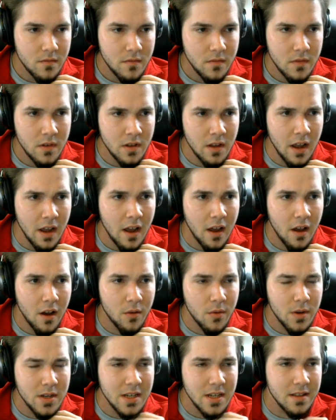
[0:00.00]

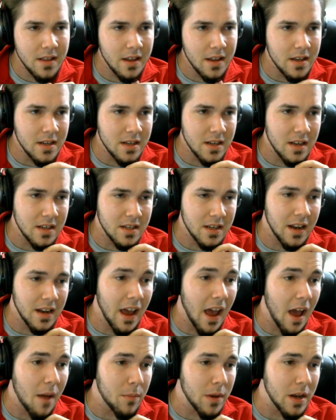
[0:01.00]
Now, what's he thinking is going to
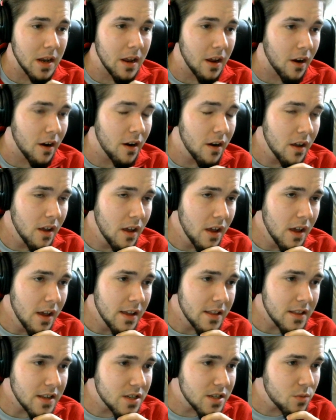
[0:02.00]
happen here?
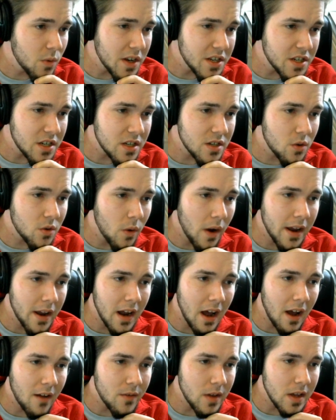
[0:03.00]
The switch is quite
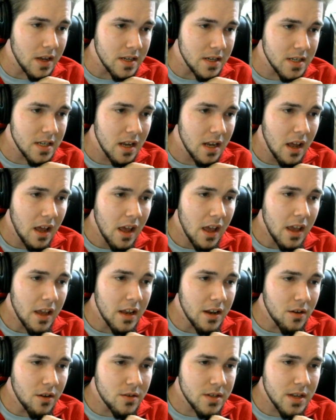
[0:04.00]
obvious.
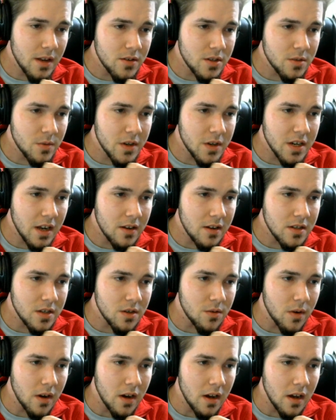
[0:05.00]
He knows I'll switch out
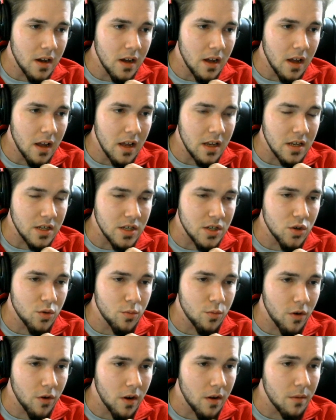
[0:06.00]
to a
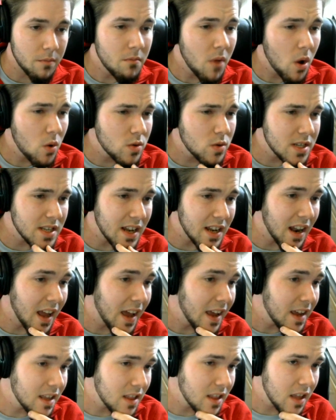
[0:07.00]
Azumarill, most
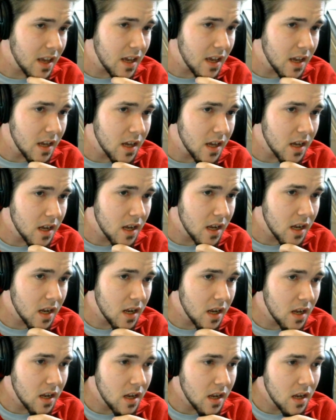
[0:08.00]
likely.
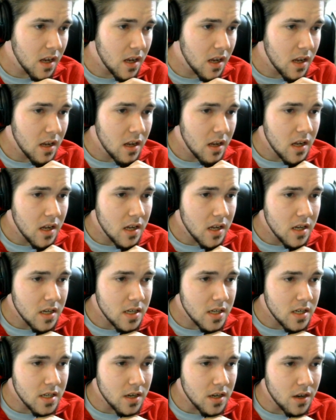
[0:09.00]

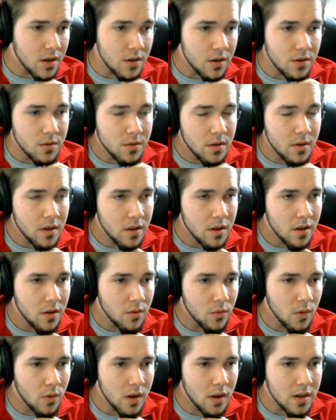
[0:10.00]
So,
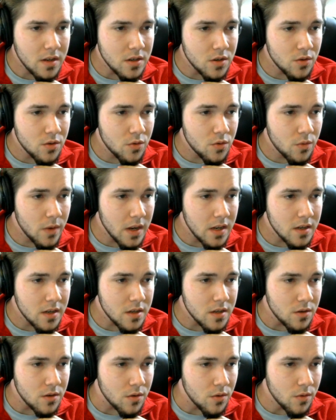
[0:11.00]
what do we do?